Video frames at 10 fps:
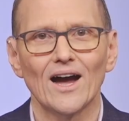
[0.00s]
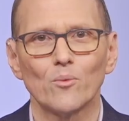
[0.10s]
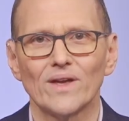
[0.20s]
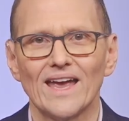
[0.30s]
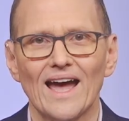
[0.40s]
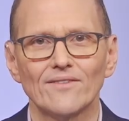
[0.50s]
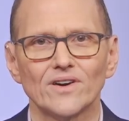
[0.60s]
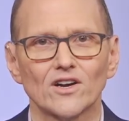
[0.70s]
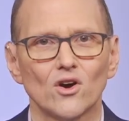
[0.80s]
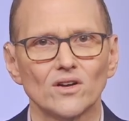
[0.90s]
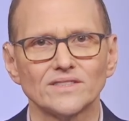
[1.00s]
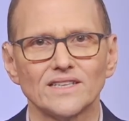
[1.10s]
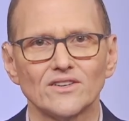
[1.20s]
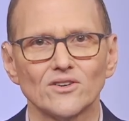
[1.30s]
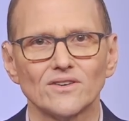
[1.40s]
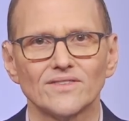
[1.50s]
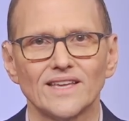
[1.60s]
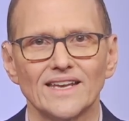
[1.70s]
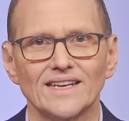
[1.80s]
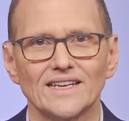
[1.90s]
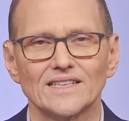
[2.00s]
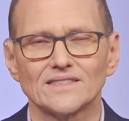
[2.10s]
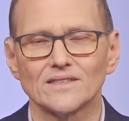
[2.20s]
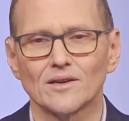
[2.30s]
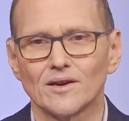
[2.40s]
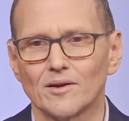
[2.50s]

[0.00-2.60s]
We have a call center that is